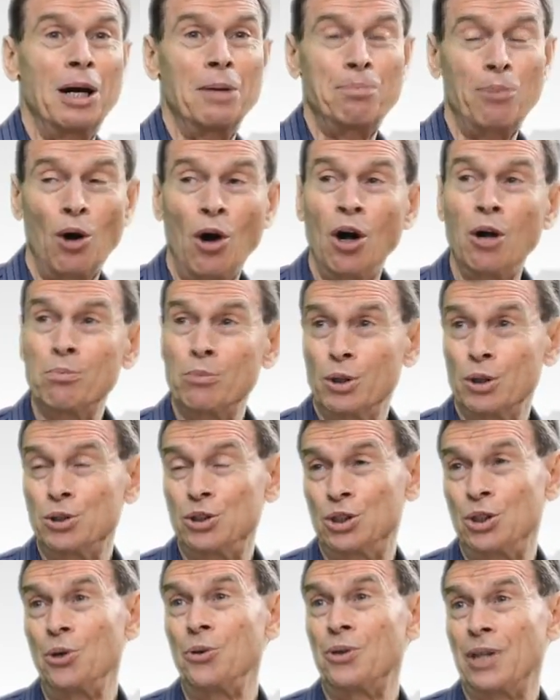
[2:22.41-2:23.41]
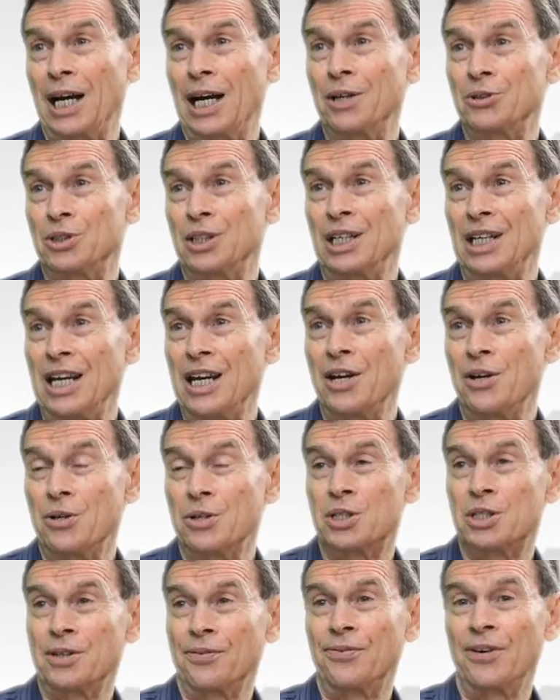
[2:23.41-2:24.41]
up almost 2,000
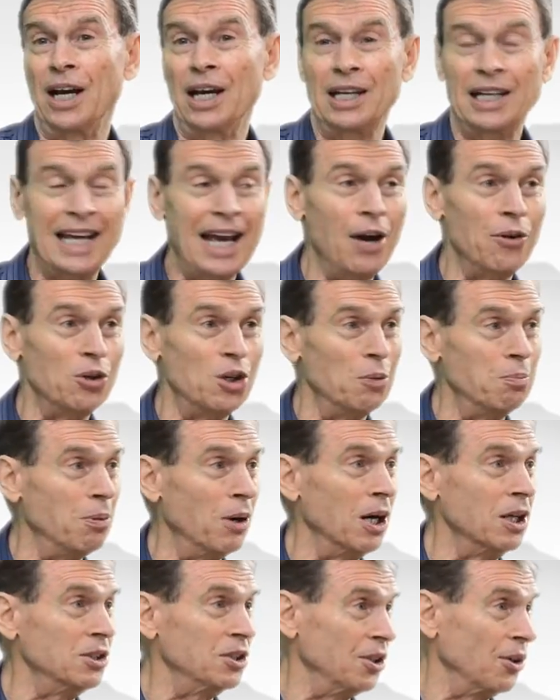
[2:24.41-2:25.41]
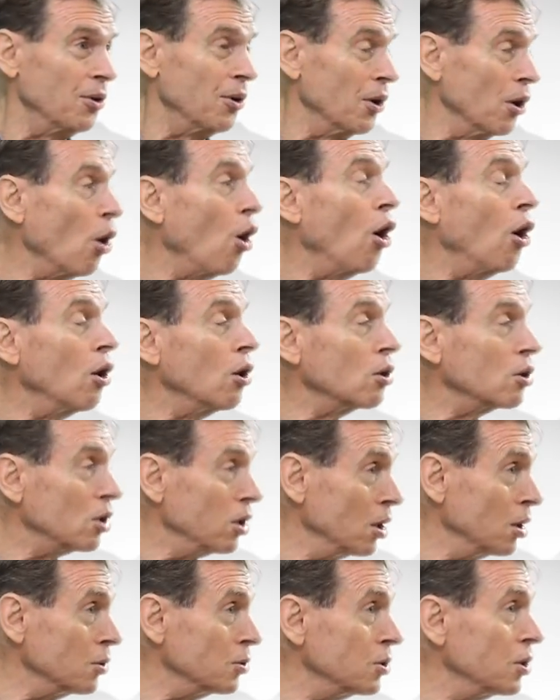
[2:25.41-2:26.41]
years to find counterparts that are at all
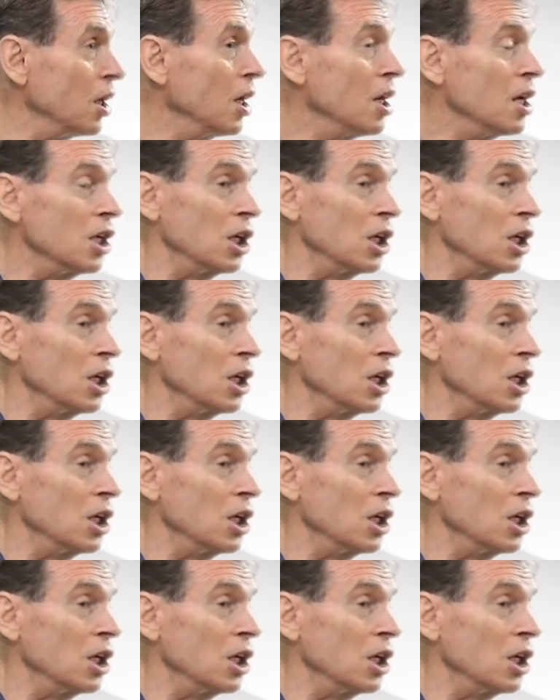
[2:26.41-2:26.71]
close